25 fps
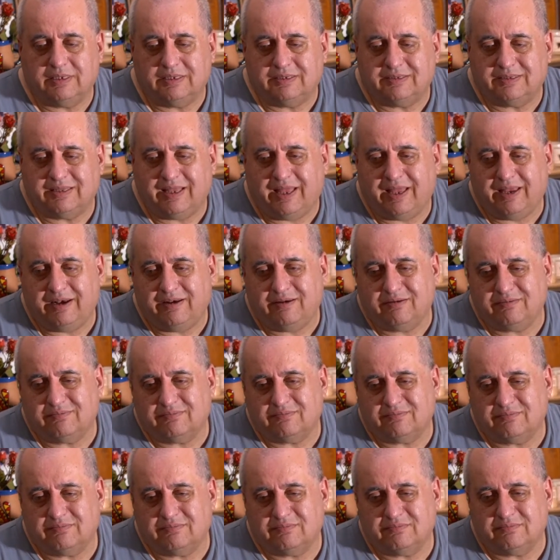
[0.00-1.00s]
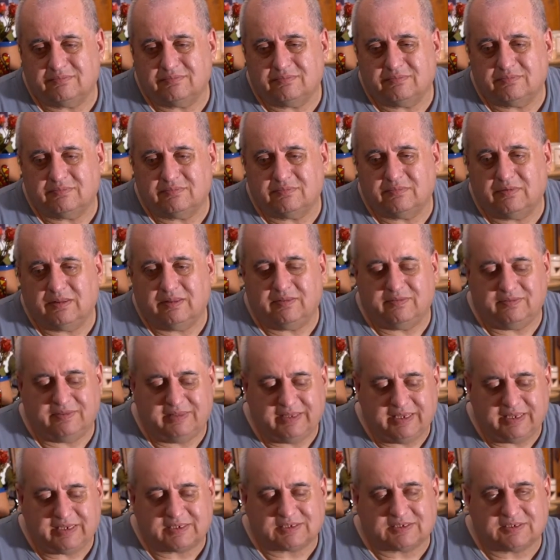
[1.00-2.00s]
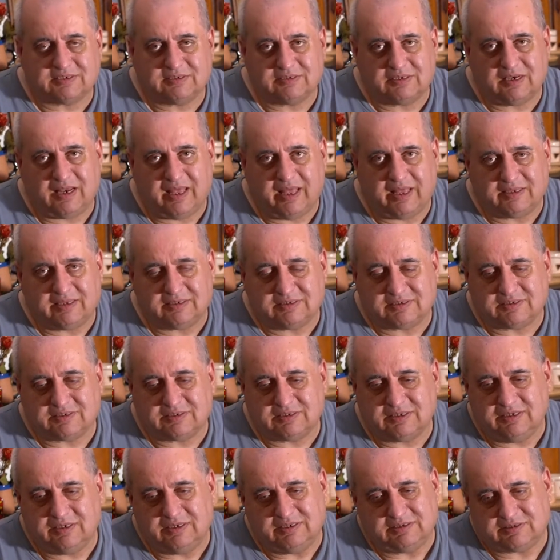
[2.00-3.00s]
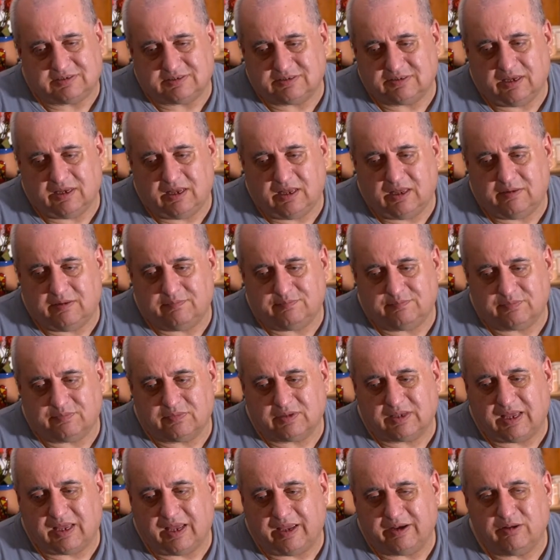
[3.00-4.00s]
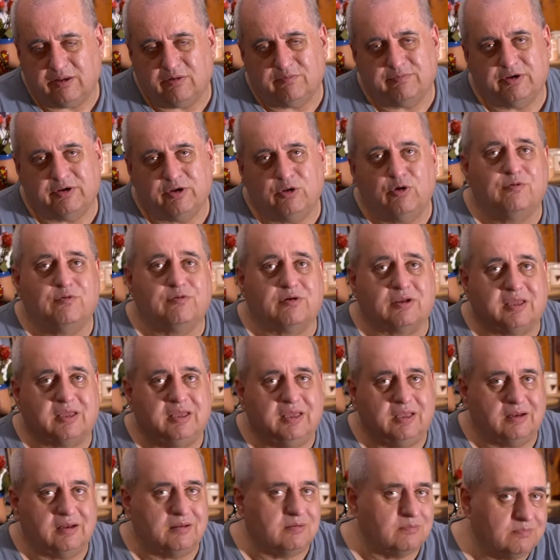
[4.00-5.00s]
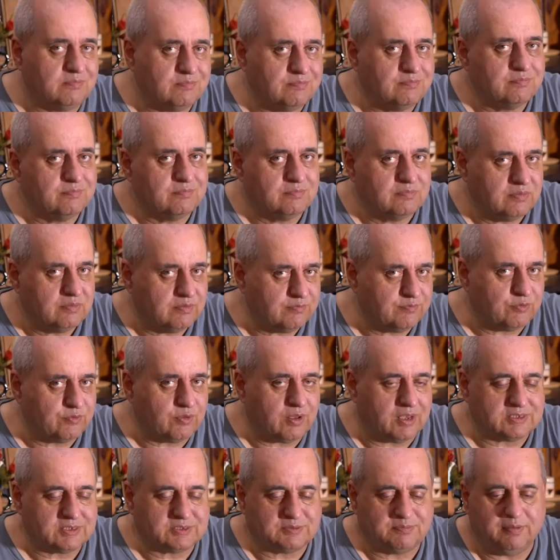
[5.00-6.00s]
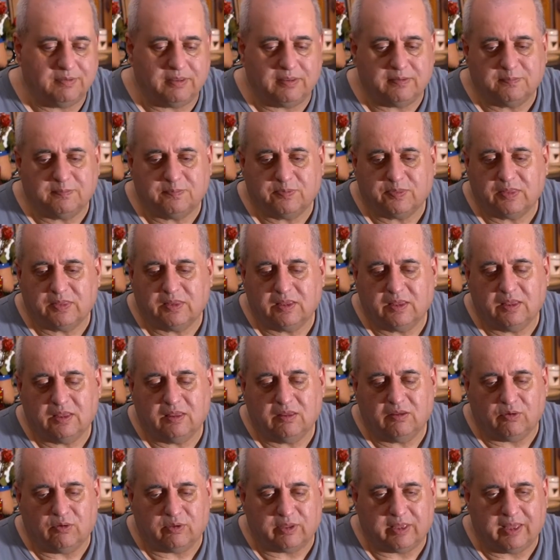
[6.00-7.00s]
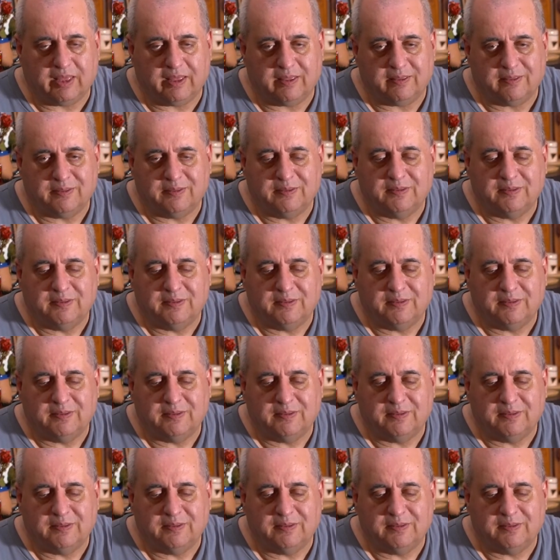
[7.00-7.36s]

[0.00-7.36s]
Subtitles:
then this lens is kind of an overkill, if you ask me. Okay.